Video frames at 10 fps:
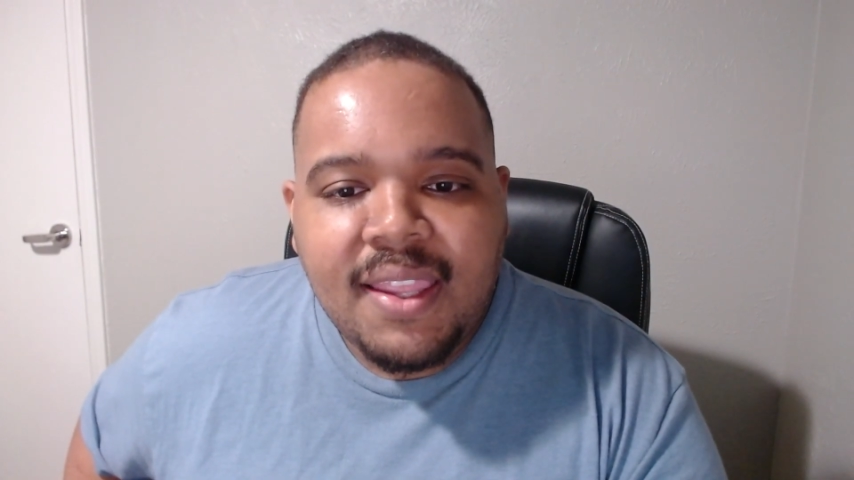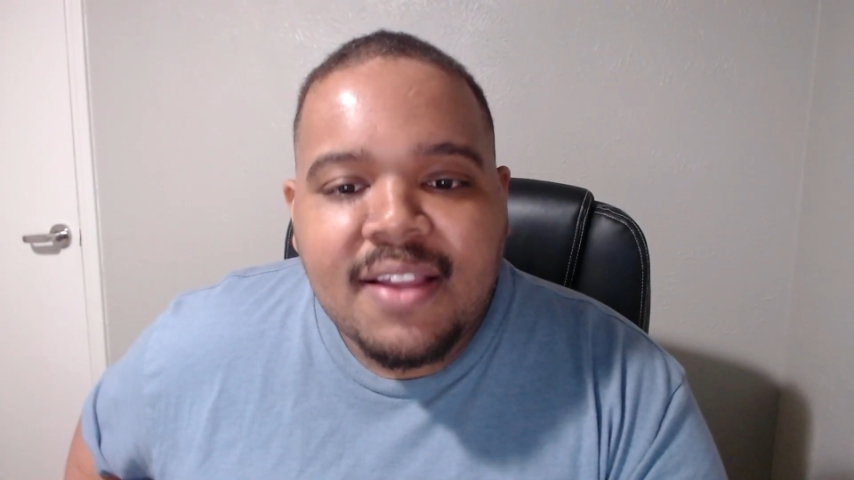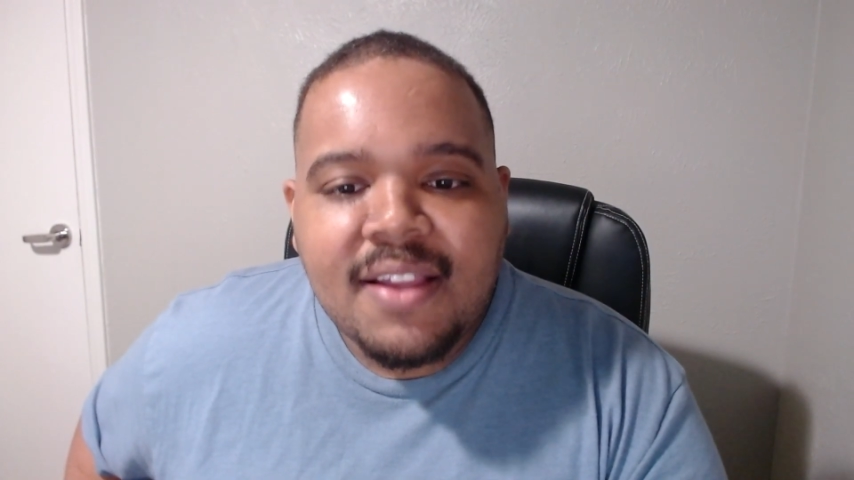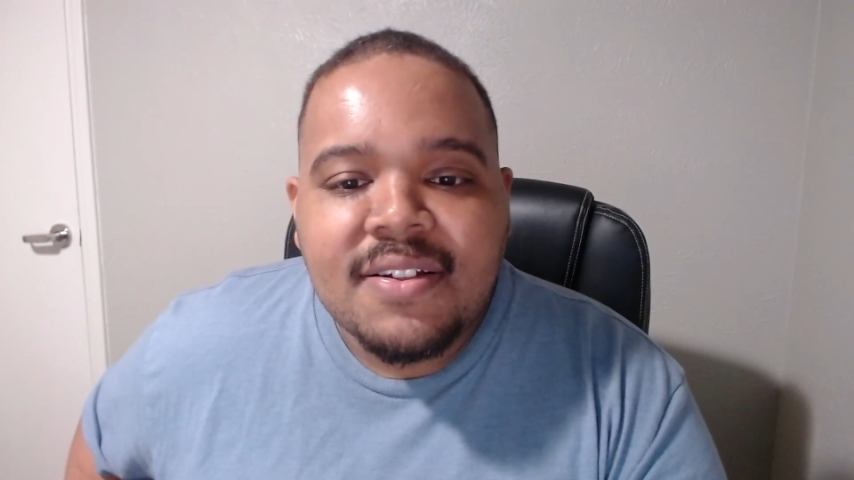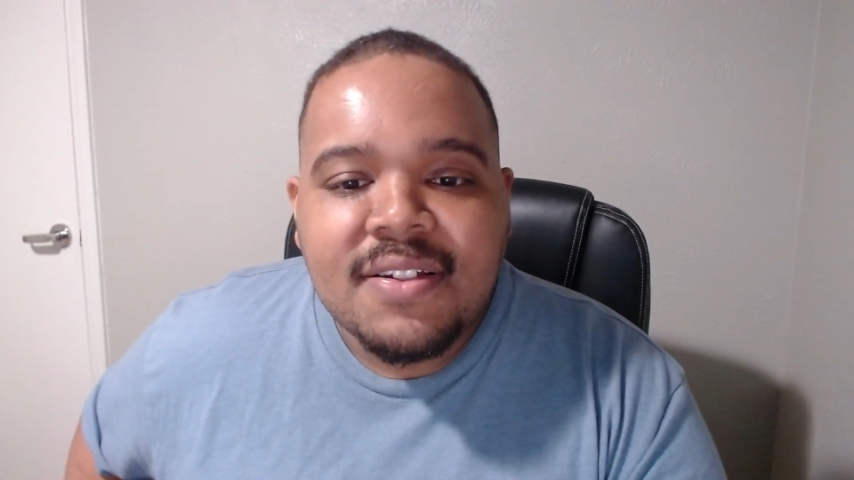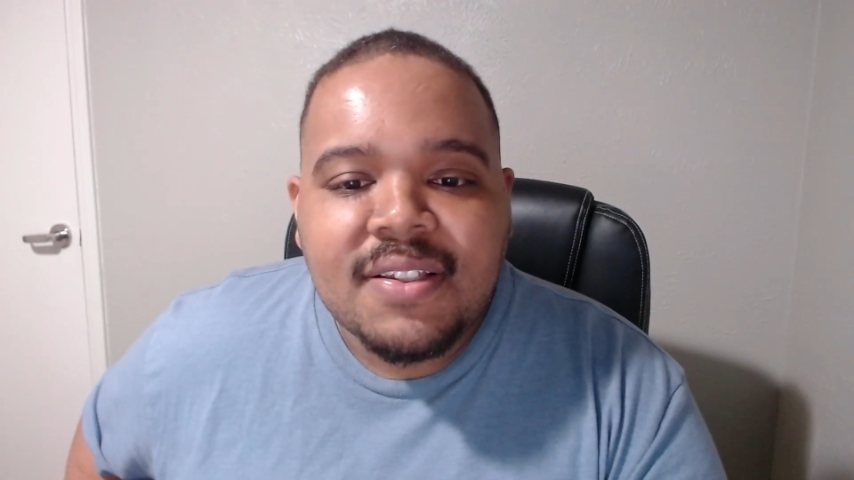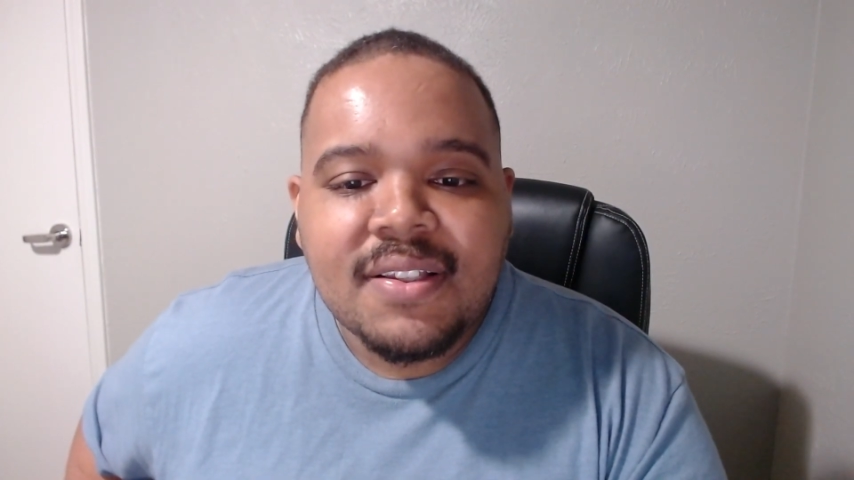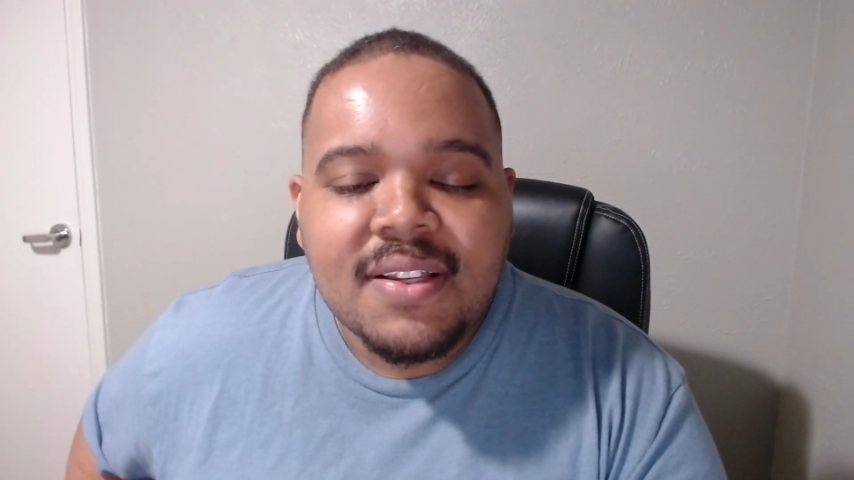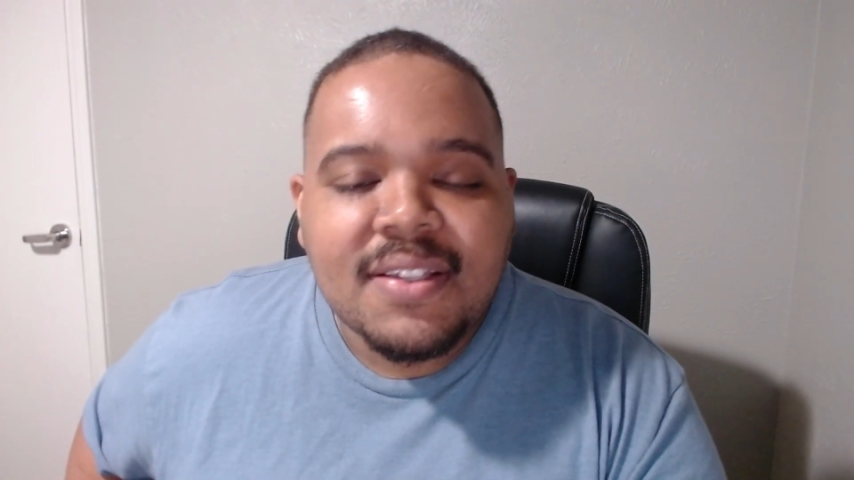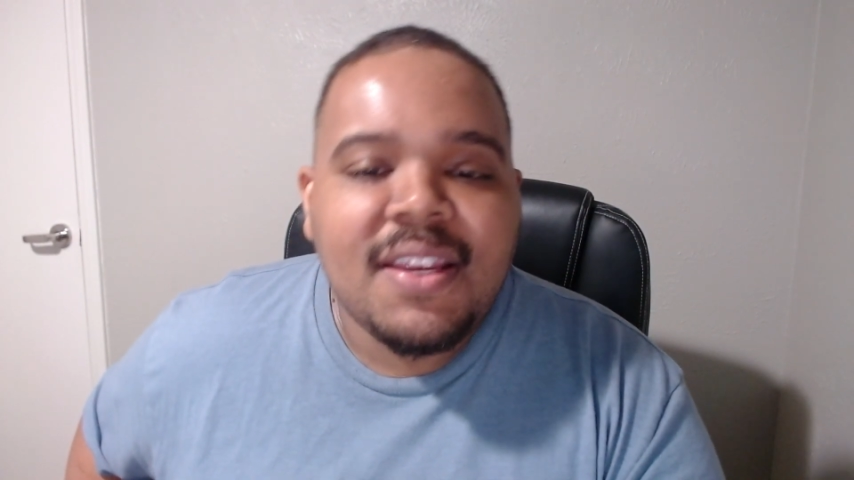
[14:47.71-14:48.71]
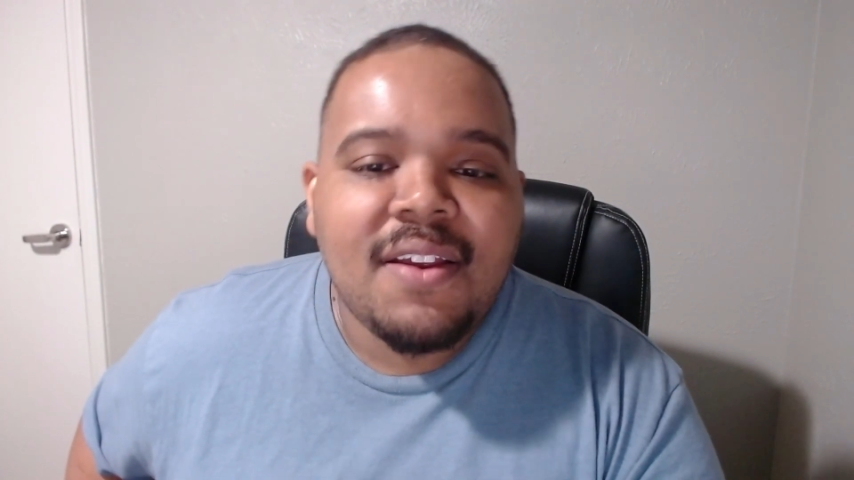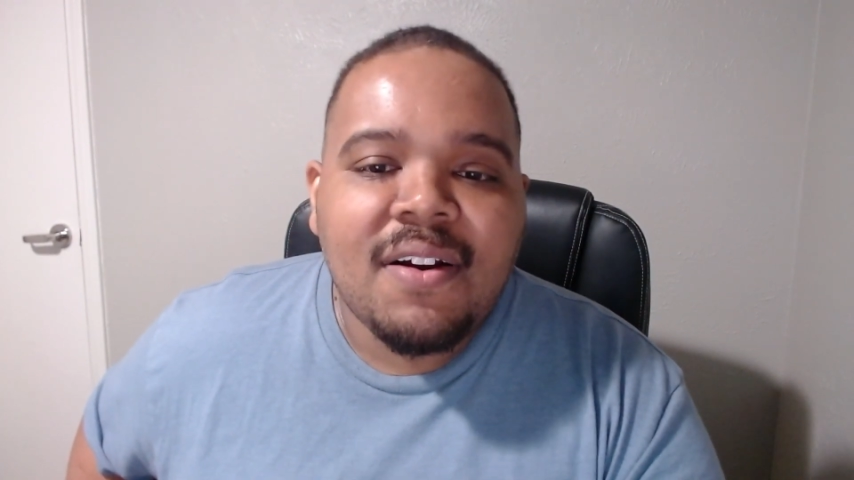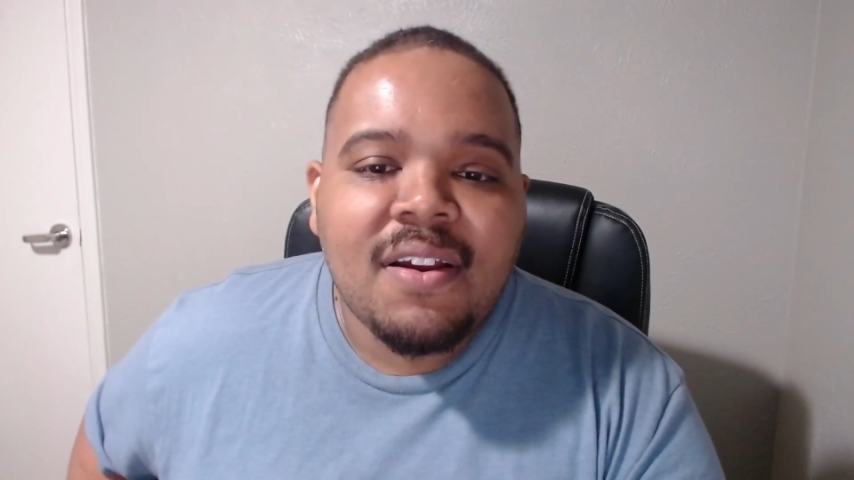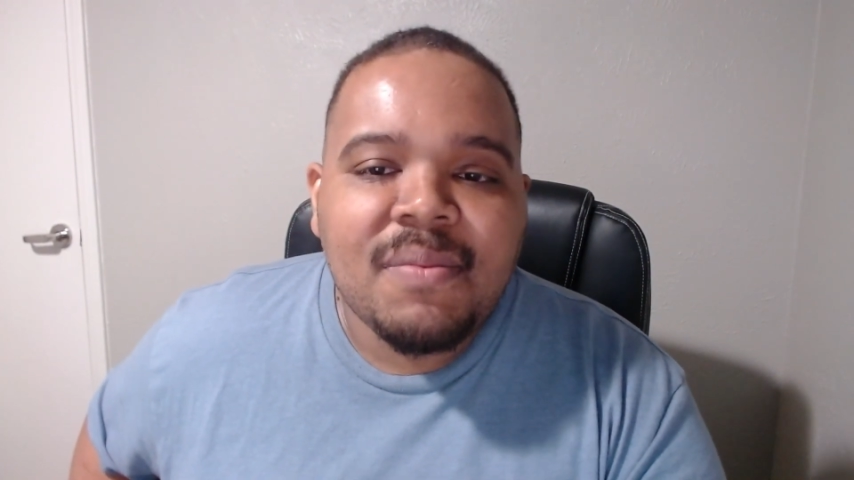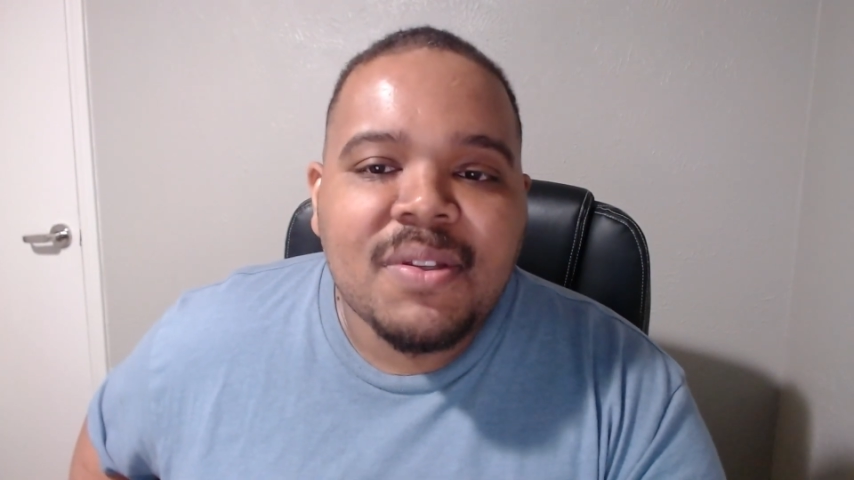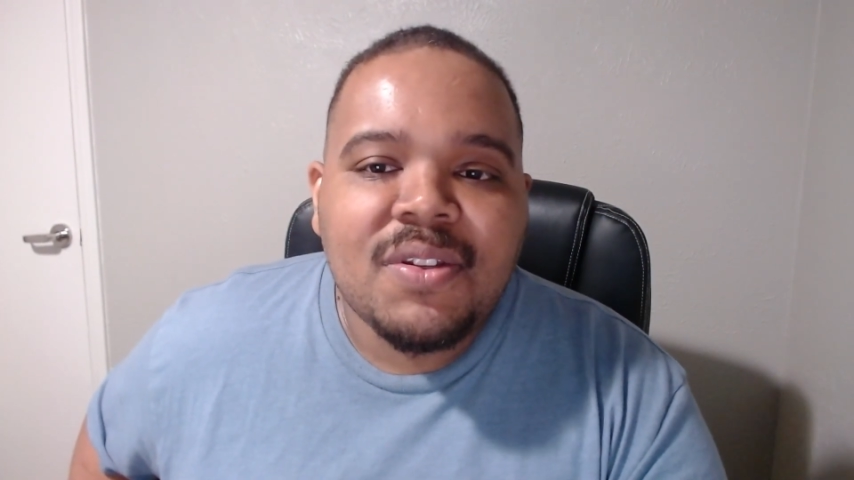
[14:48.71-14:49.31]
Because the CRM is